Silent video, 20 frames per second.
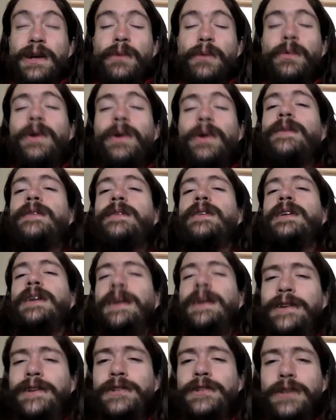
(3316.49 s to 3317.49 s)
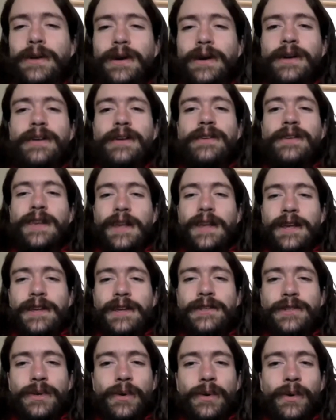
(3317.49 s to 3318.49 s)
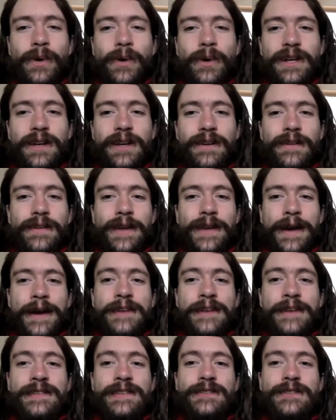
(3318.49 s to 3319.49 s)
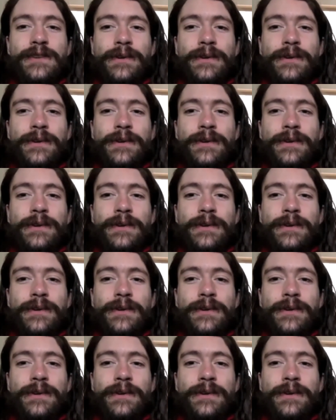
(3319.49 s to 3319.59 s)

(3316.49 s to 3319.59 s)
well, each organ has